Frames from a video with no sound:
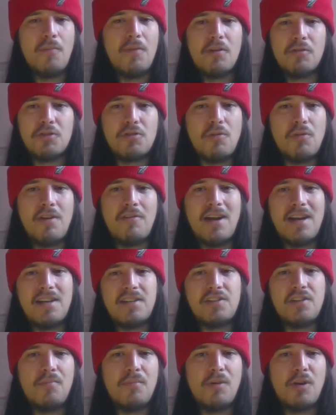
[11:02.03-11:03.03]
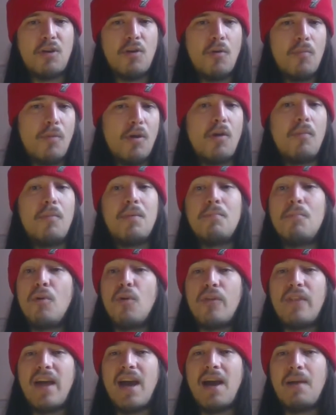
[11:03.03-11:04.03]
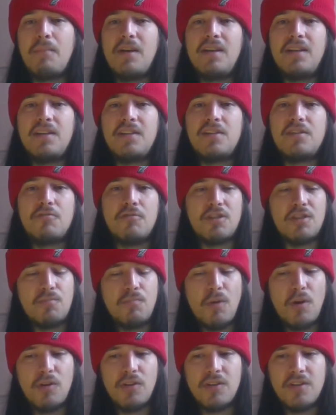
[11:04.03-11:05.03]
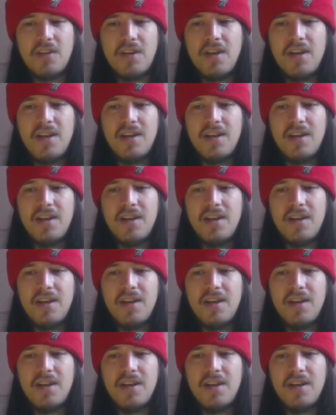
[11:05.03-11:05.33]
me on Twitter at Simon Conboy. I'll be more than happy to respond